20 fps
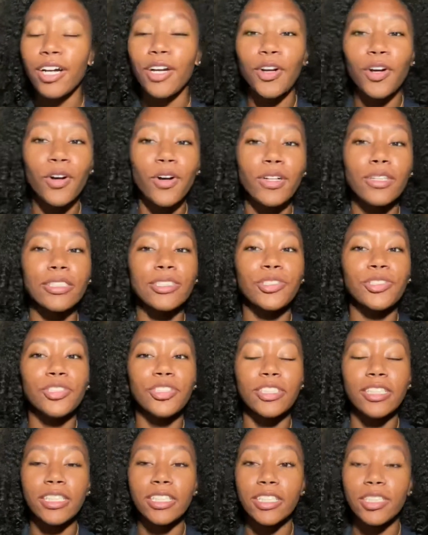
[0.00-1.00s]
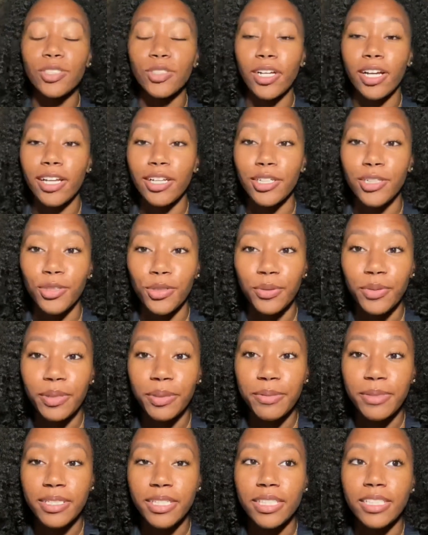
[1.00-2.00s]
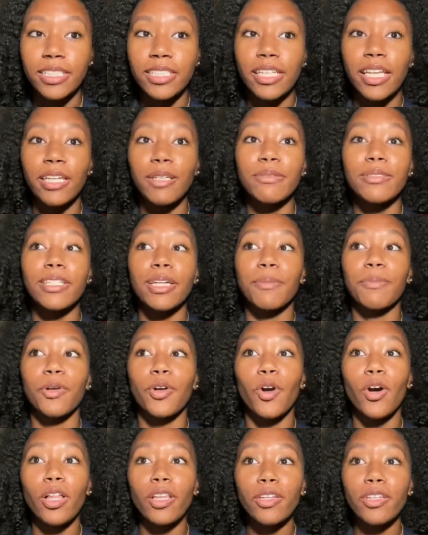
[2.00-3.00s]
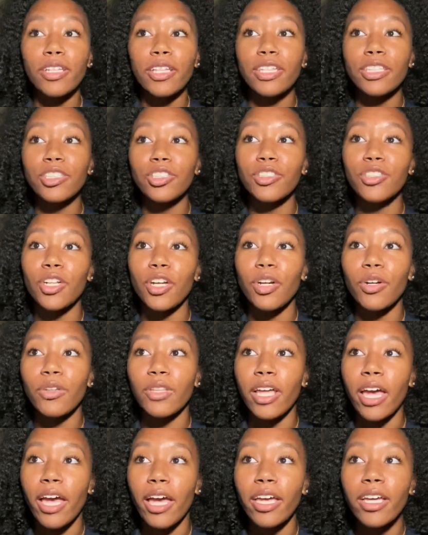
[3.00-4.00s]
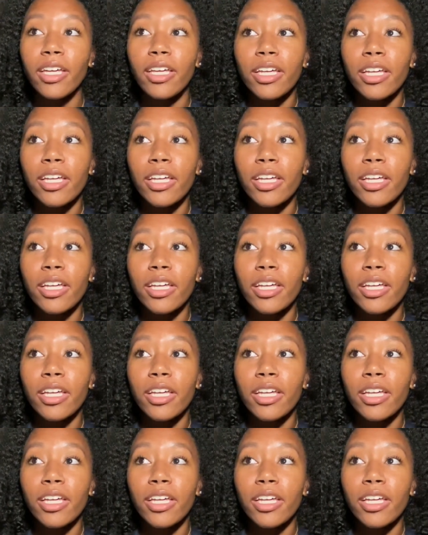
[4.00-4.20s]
A call is usually good. So I kind of knew what he was going to say. He was like, I'm calling you to let you know that